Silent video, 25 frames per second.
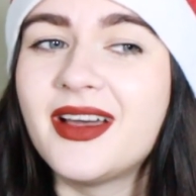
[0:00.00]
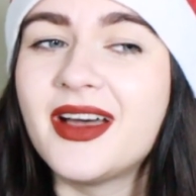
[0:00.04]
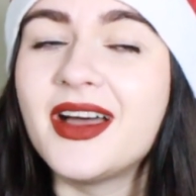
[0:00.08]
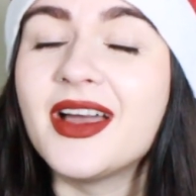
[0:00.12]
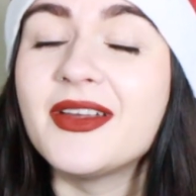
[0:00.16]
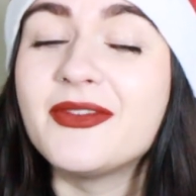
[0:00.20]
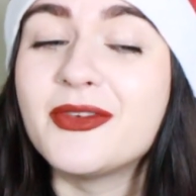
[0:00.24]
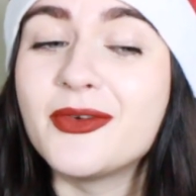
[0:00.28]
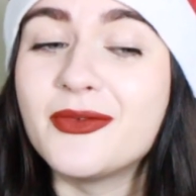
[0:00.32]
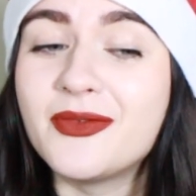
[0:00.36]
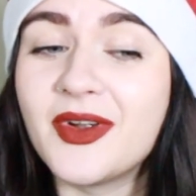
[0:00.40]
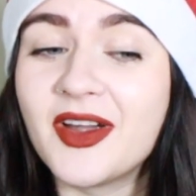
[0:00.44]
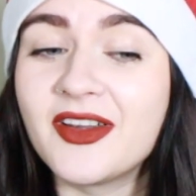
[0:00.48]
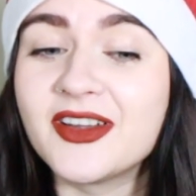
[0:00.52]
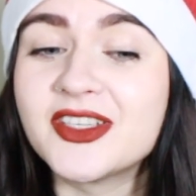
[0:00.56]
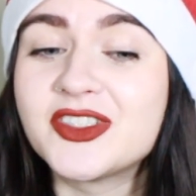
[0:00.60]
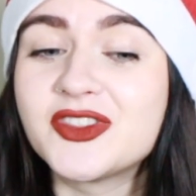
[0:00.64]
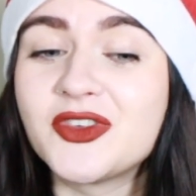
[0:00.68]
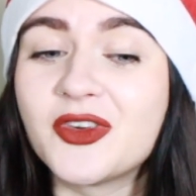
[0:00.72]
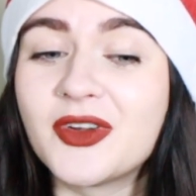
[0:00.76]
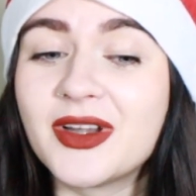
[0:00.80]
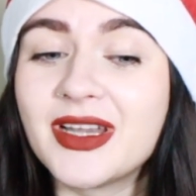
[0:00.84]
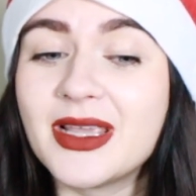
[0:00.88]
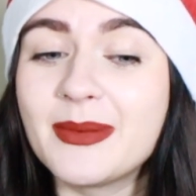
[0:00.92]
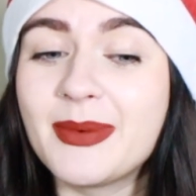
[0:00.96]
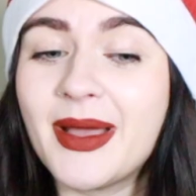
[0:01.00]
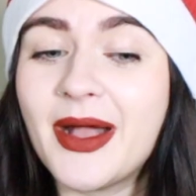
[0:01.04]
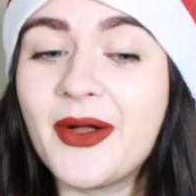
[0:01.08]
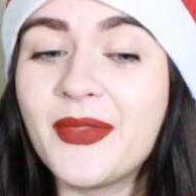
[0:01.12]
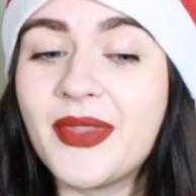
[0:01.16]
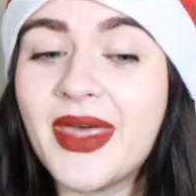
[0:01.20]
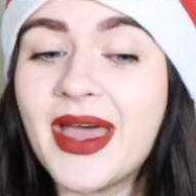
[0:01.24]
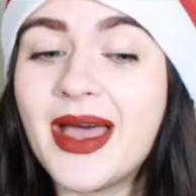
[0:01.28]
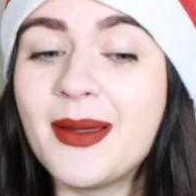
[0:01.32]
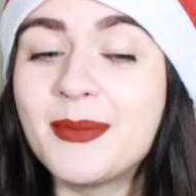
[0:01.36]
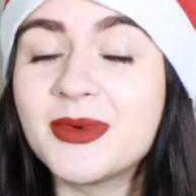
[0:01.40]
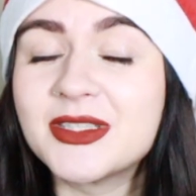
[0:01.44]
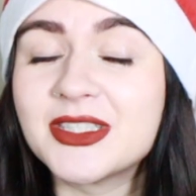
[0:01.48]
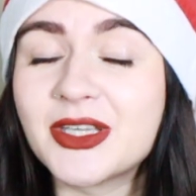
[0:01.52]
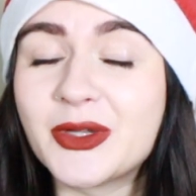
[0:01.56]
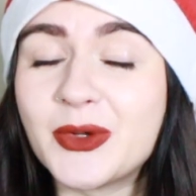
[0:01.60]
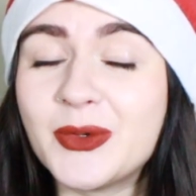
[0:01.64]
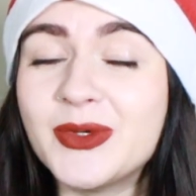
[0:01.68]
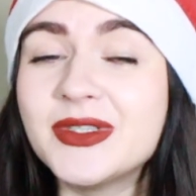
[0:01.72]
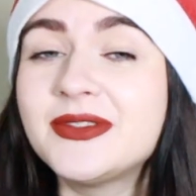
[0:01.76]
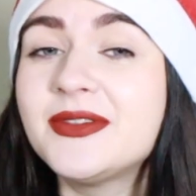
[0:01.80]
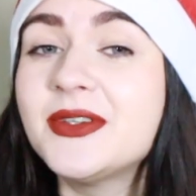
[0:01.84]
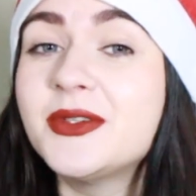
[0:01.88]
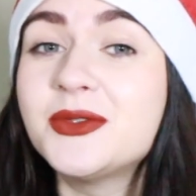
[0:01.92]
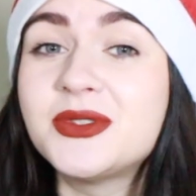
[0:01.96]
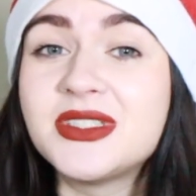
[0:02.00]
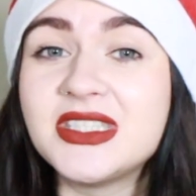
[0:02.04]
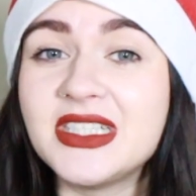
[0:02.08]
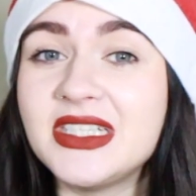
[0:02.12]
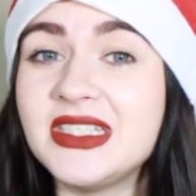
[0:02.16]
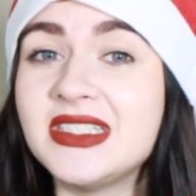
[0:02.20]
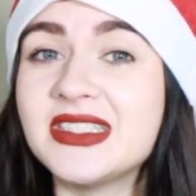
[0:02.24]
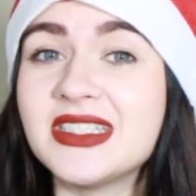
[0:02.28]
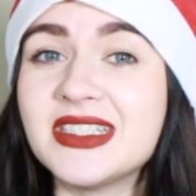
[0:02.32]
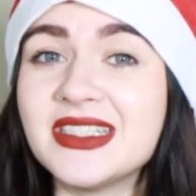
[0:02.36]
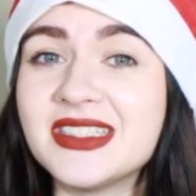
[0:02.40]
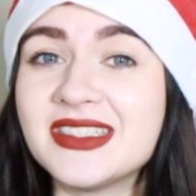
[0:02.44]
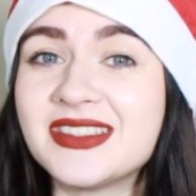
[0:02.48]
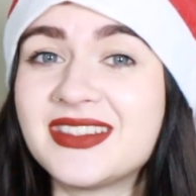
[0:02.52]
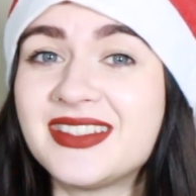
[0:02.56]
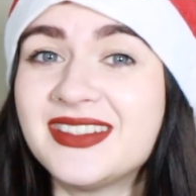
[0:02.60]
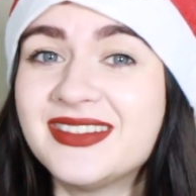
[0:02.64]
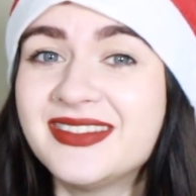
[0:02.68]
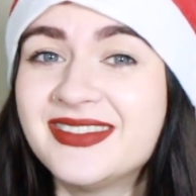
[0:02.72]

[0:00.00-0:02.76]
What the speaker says: I feel very strongly about that because I always feel cheated.